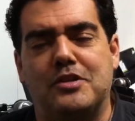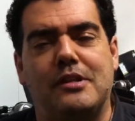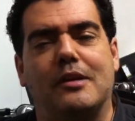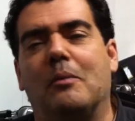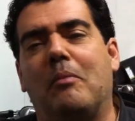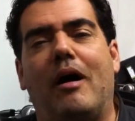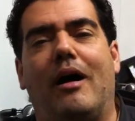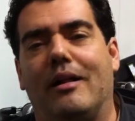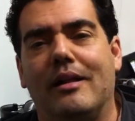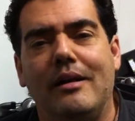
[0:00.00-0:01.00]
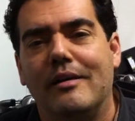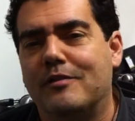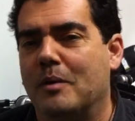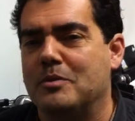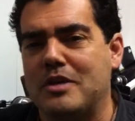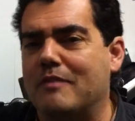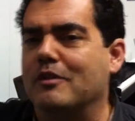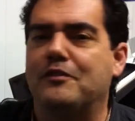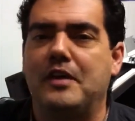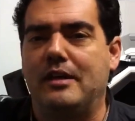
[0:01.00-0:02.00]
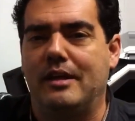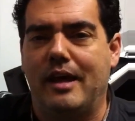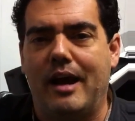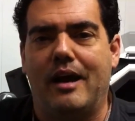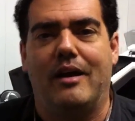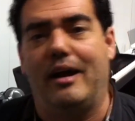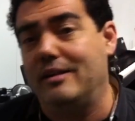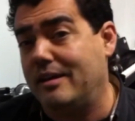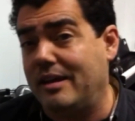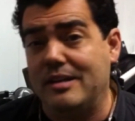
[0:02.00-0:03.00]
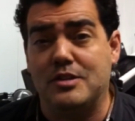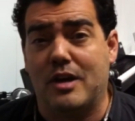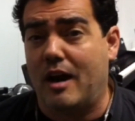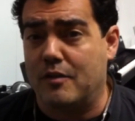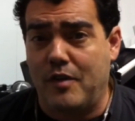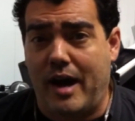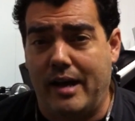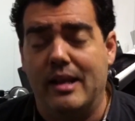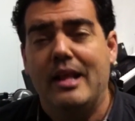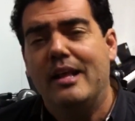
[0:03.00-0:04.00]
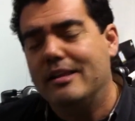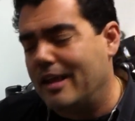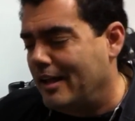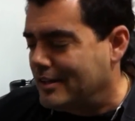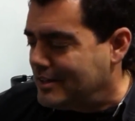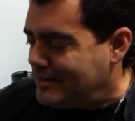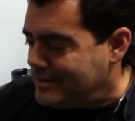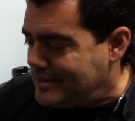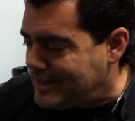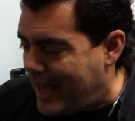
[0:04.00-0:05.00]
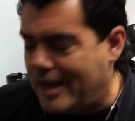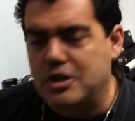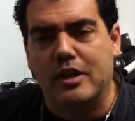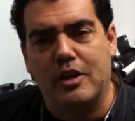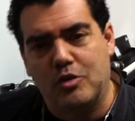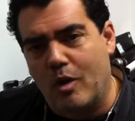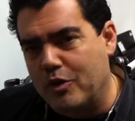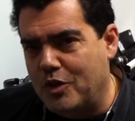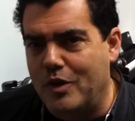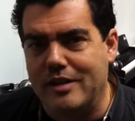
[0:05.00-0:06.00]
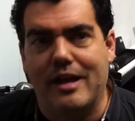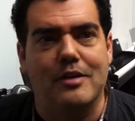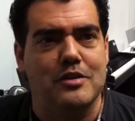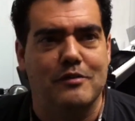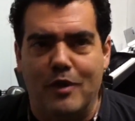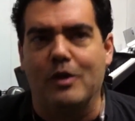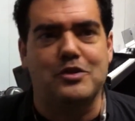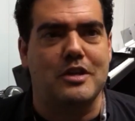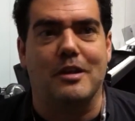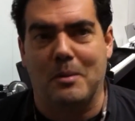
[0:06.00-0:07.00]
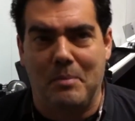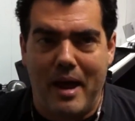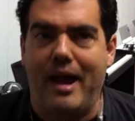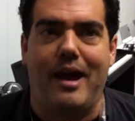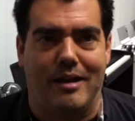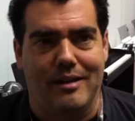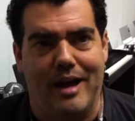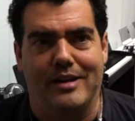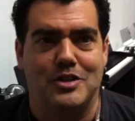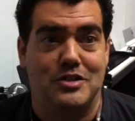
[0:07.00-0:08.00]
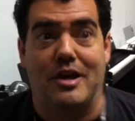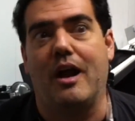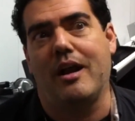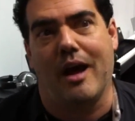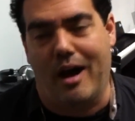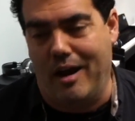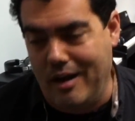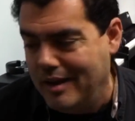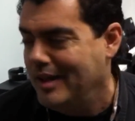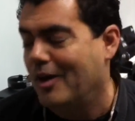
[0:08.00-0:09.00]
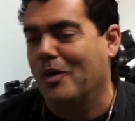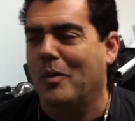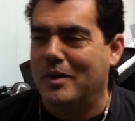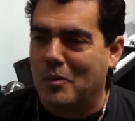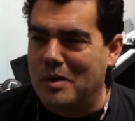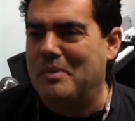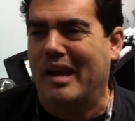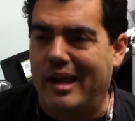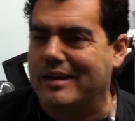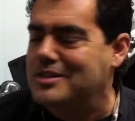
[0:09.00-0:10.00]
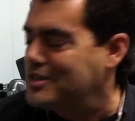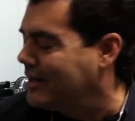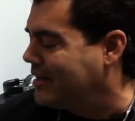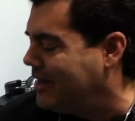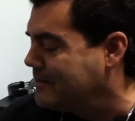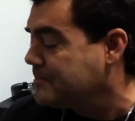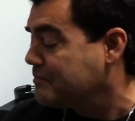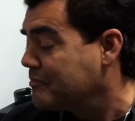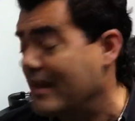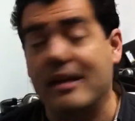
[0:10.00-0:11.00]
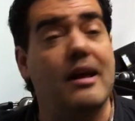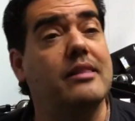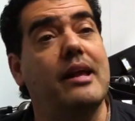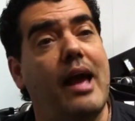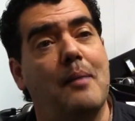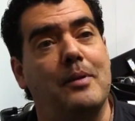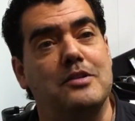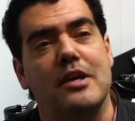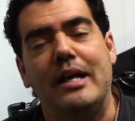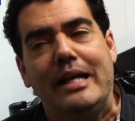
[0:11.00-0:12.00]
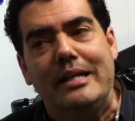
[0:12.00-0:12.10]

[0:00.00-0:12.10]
a steel ball from several feet in the air and the keys are fine. They'll actually throw 30,000 volts into the panel on a stun gun, or what would be like a stun gun, and nothing happens.